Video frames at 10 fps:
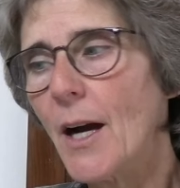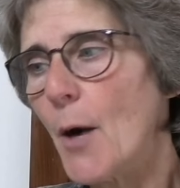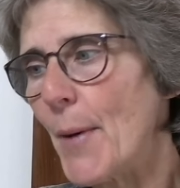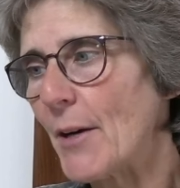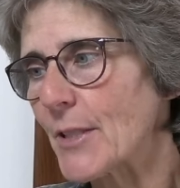
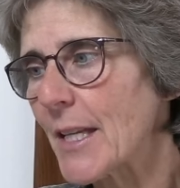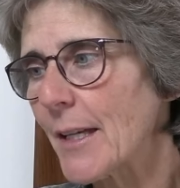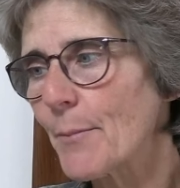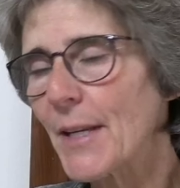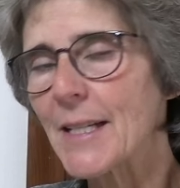about
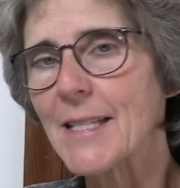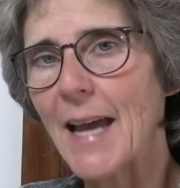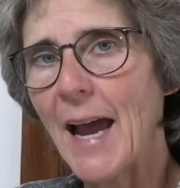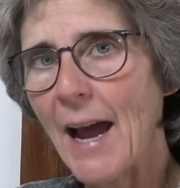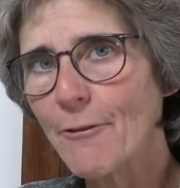10 minutes
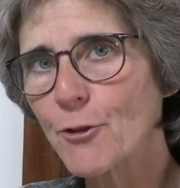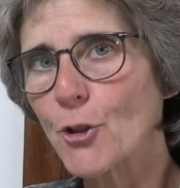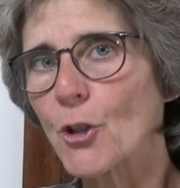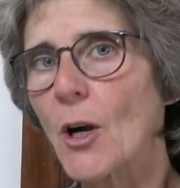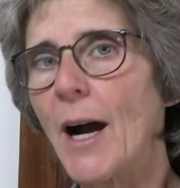
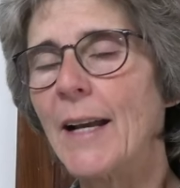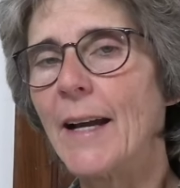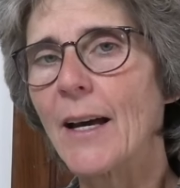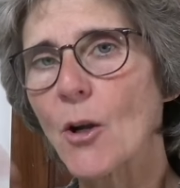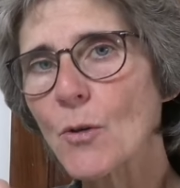after I
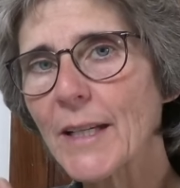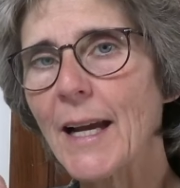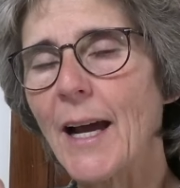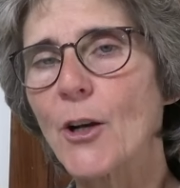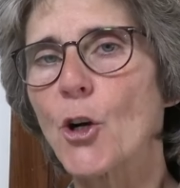not only
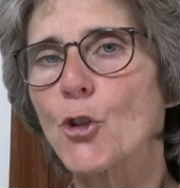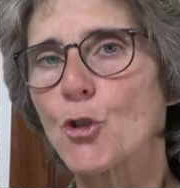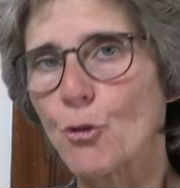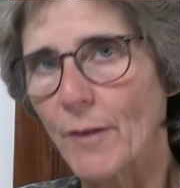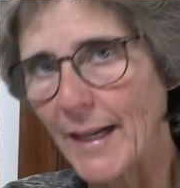had her
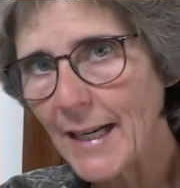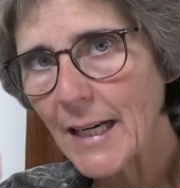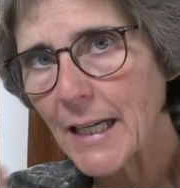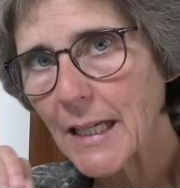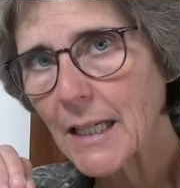drink